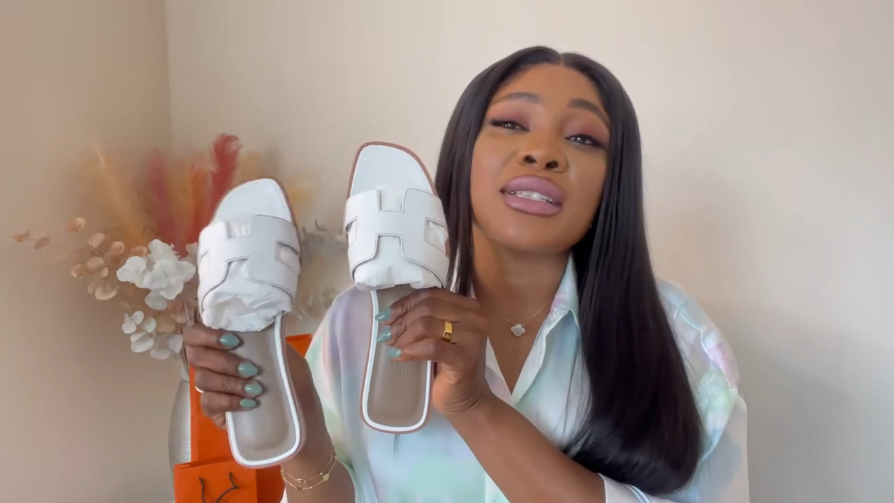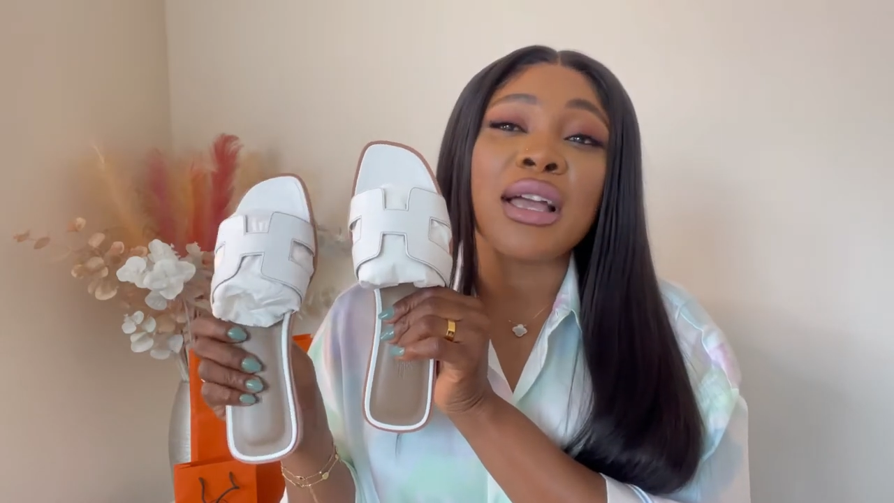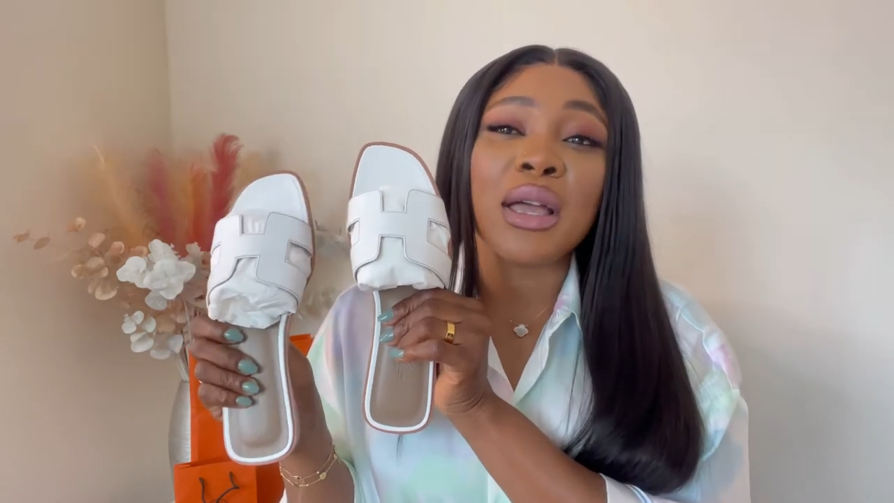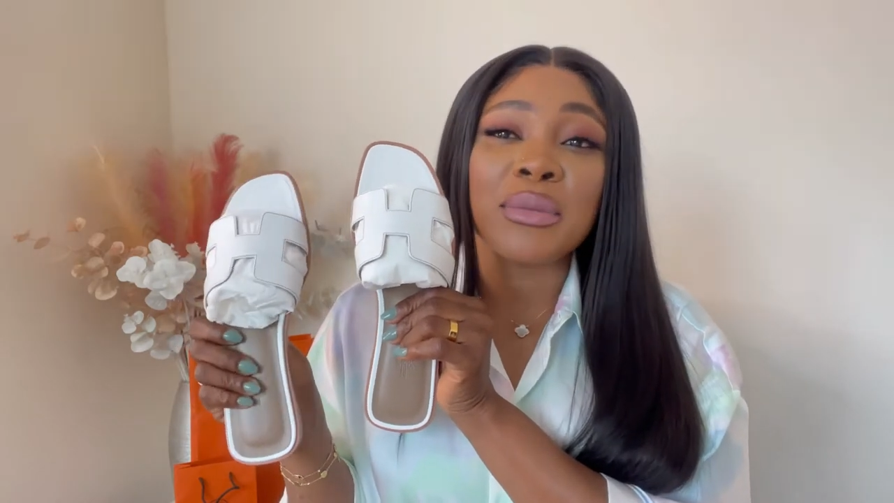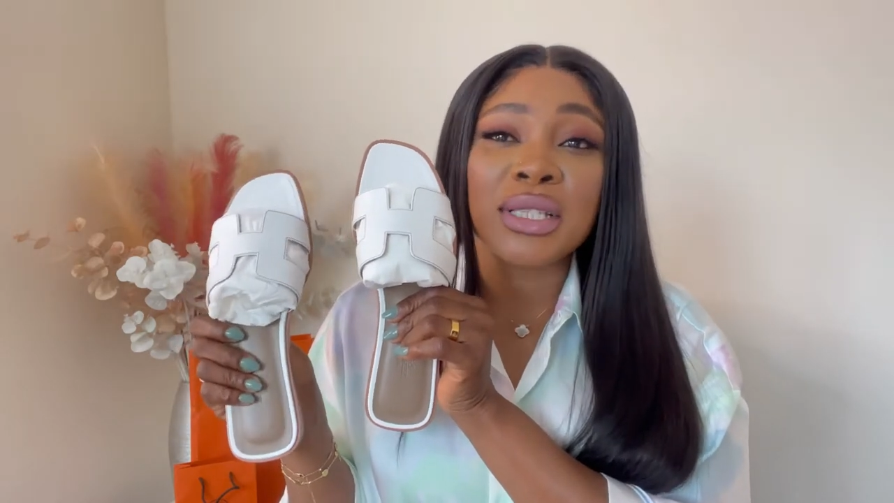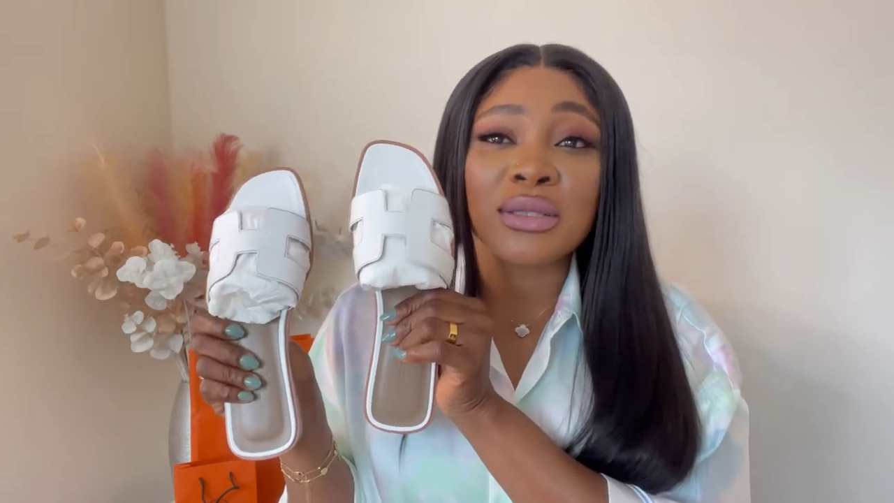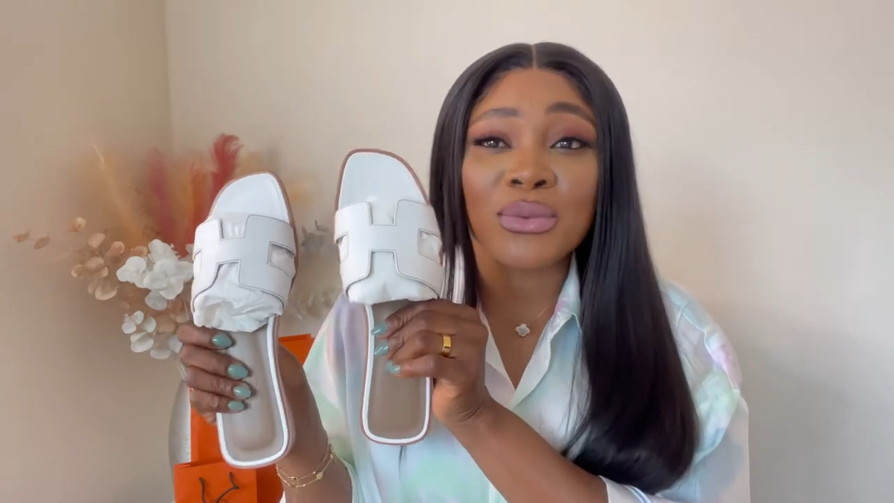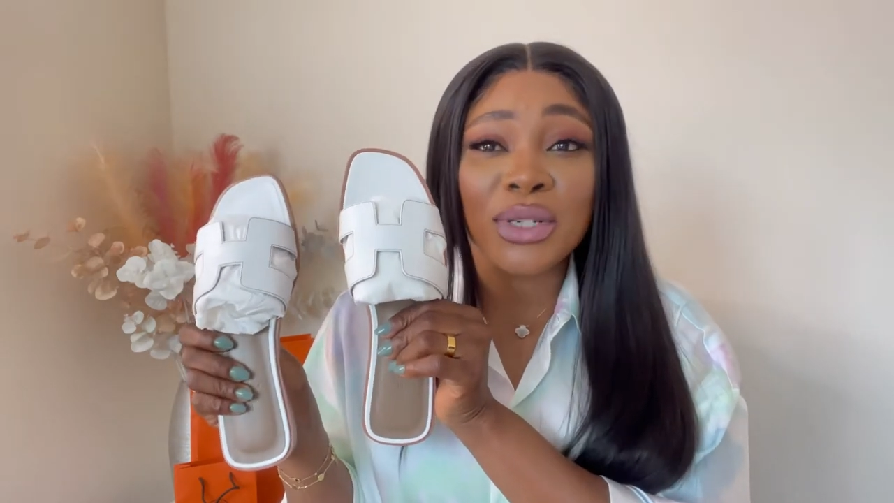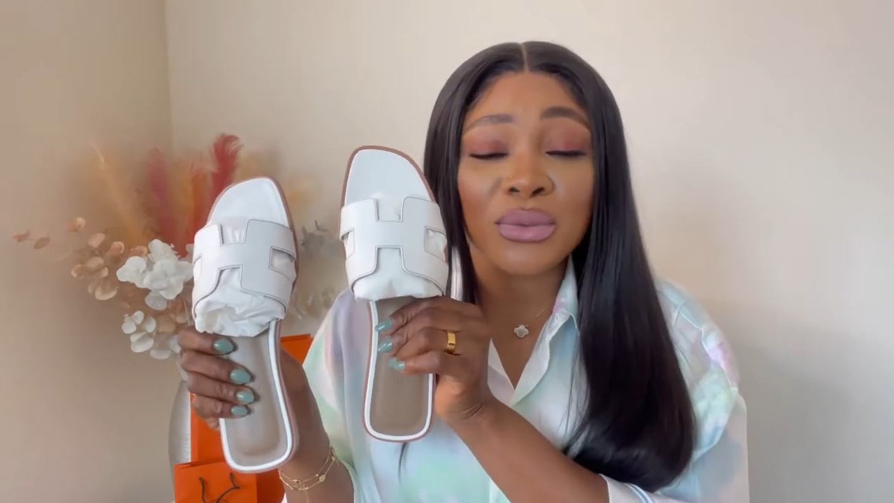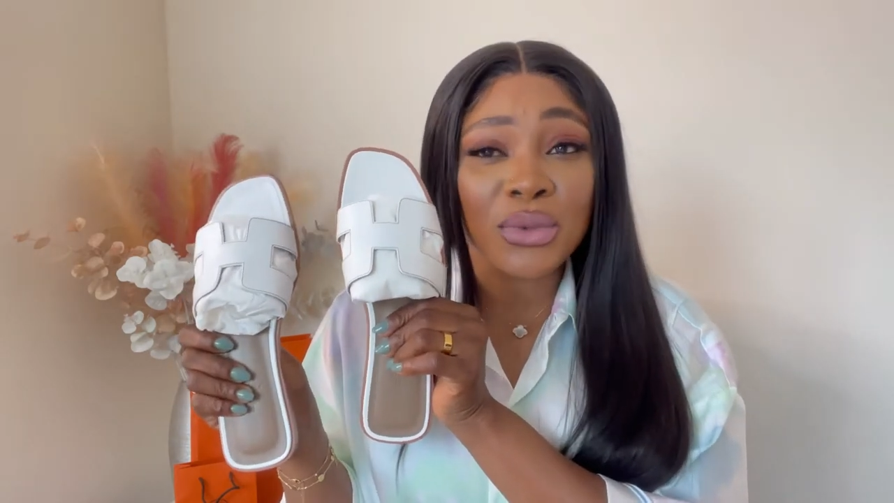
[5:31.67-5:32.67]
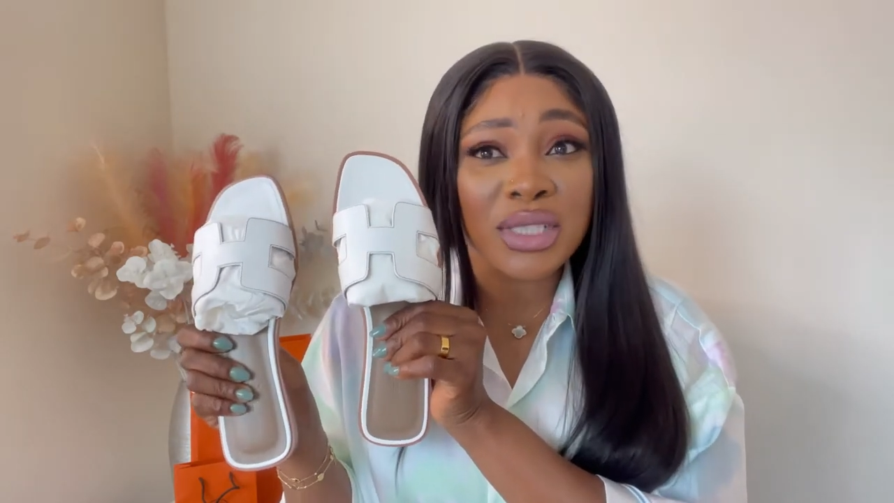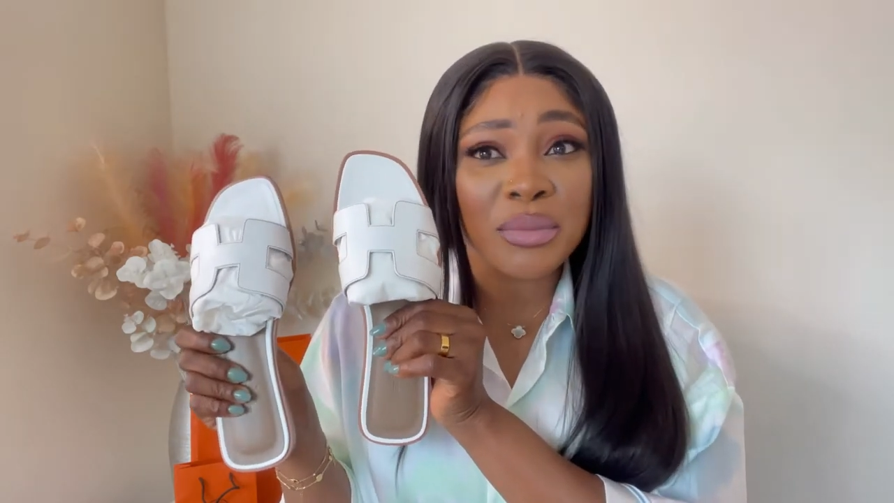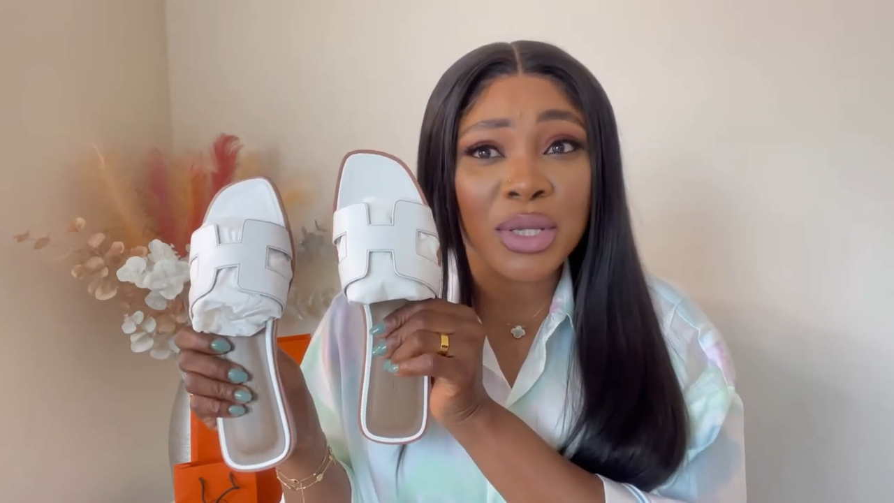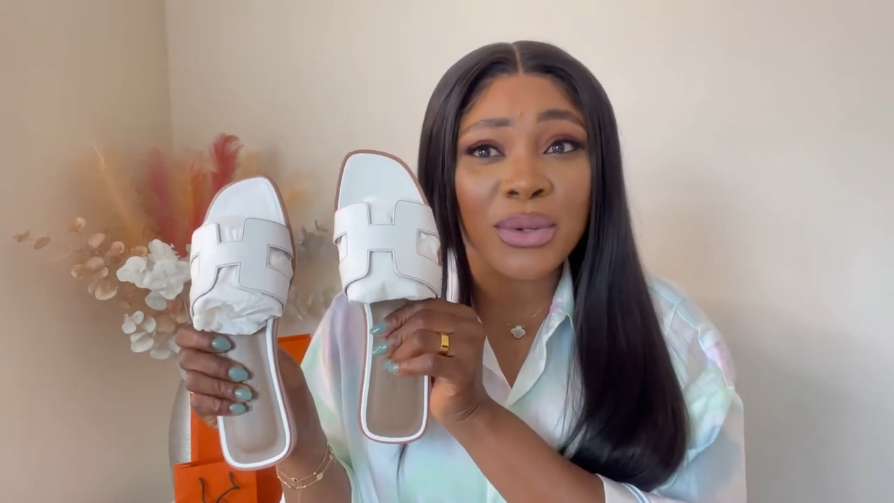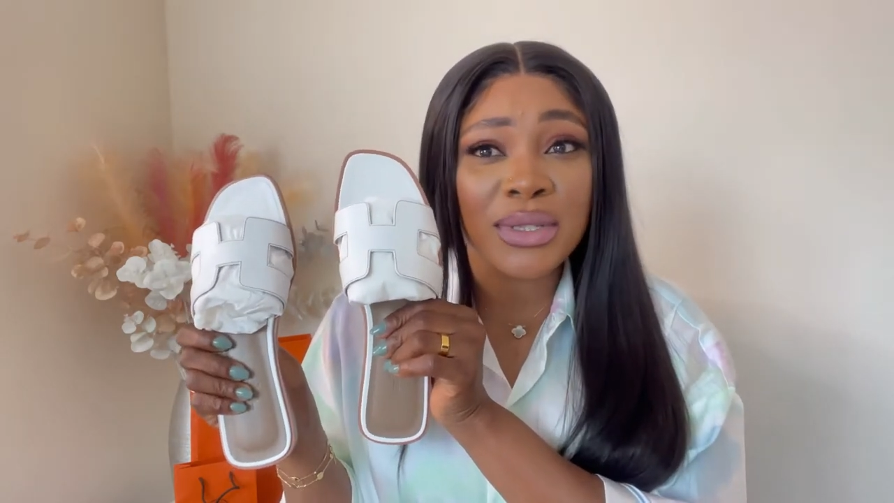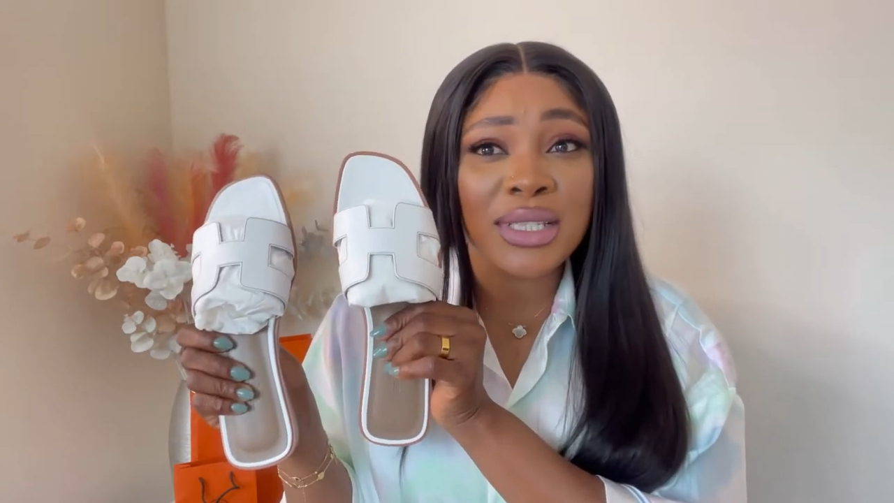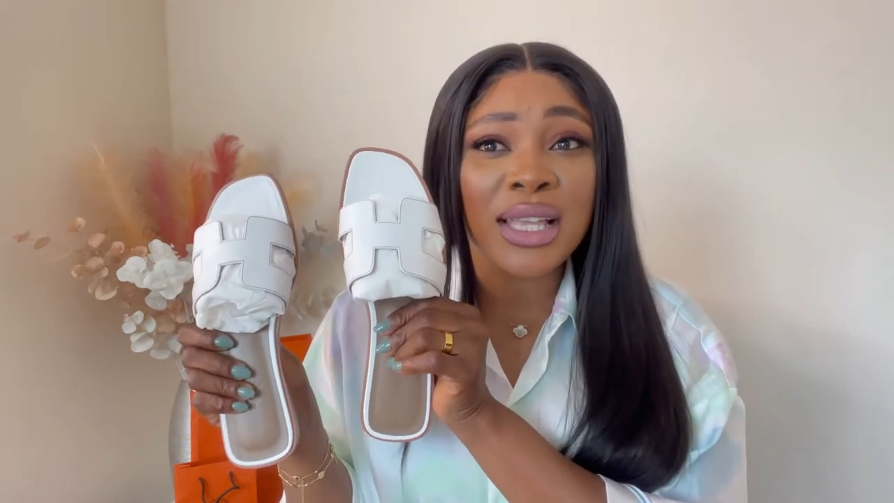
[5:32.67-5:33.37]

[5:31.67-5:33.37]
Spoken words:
Hermès one was because